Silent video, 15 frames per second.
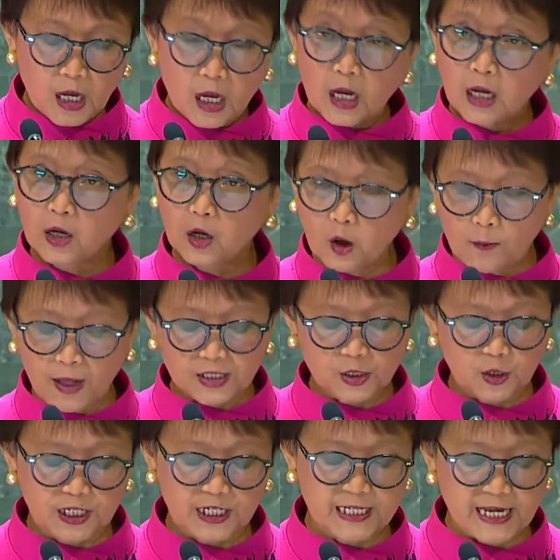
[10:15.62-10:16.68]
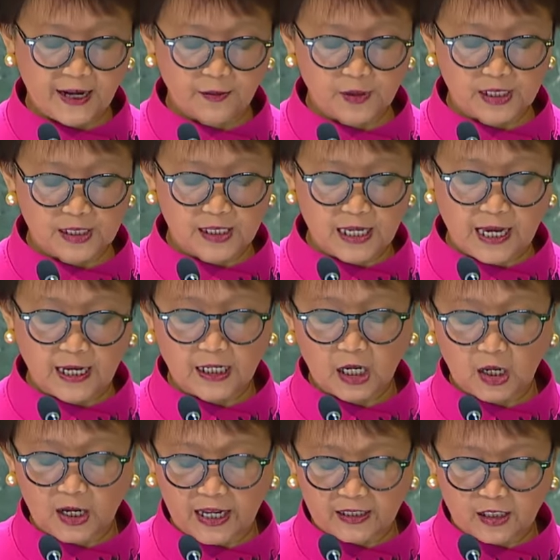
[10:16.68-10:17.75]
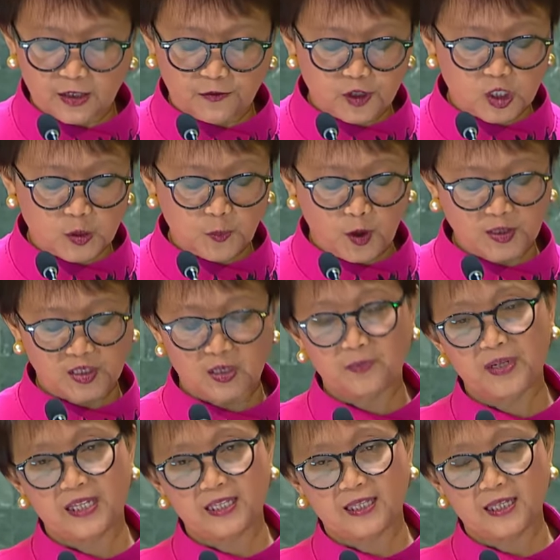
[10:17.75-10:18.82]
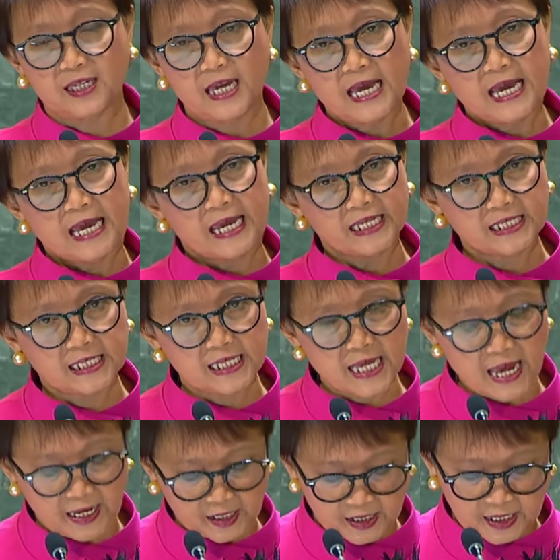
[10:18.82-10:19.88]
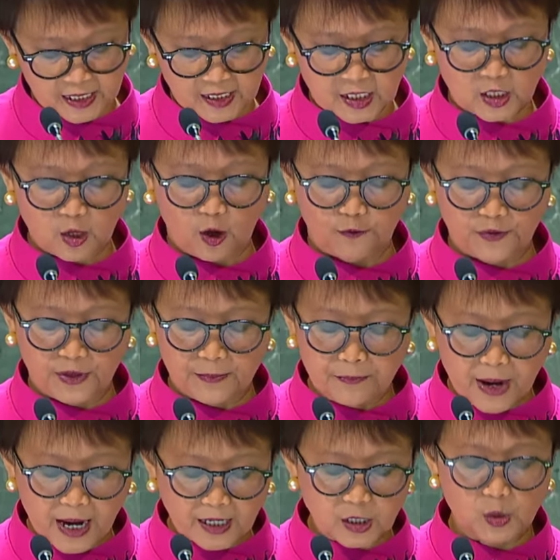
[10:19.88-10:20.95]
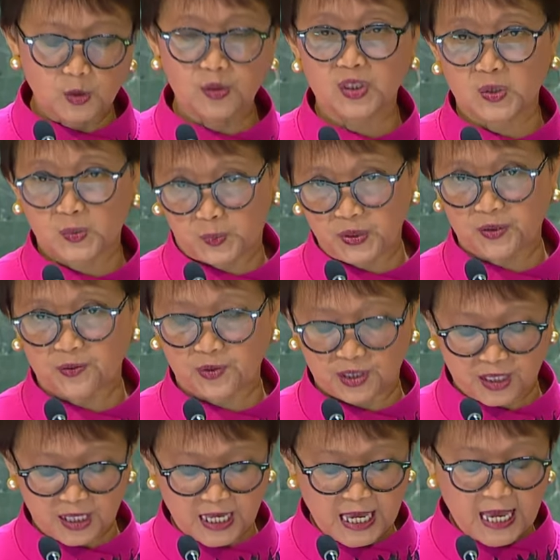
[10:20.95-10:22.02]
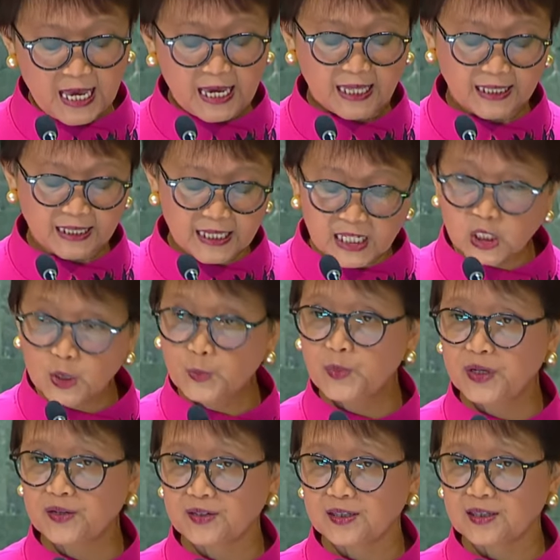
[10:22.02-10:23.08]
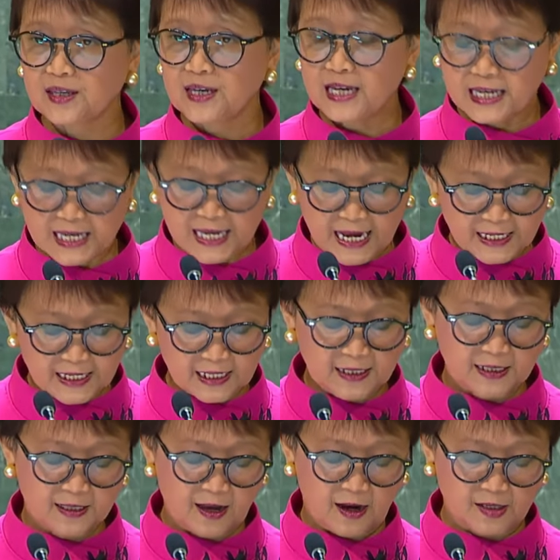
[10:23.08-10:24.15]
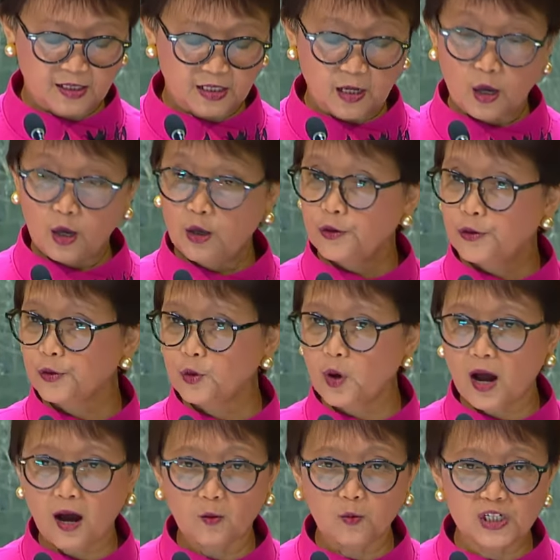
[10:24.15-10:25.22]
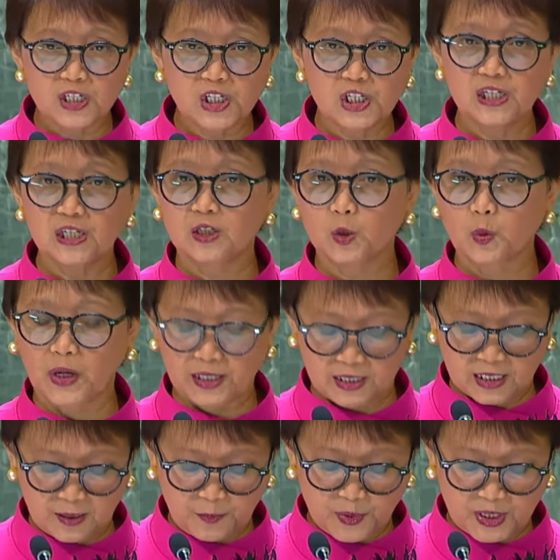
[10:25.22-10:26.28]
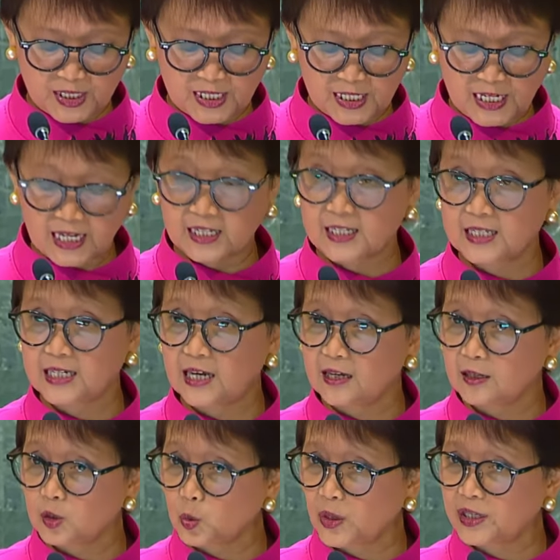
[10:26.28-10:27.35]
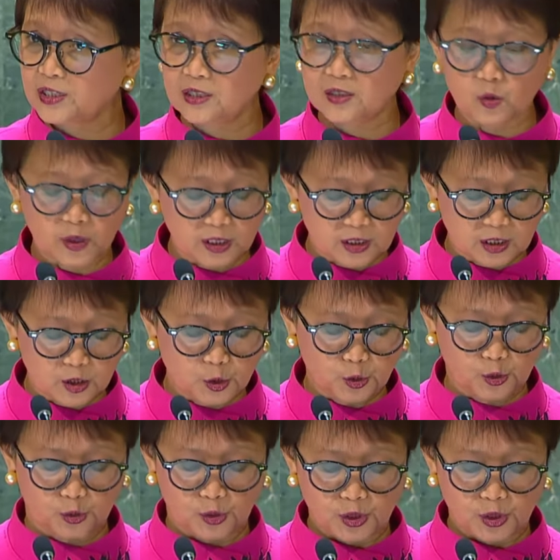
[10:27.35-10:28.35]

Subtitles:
Global solidarity and collective responsibility is the essence of the Bandung spirit, and this spirit guided us through our G20 presidency in 2022,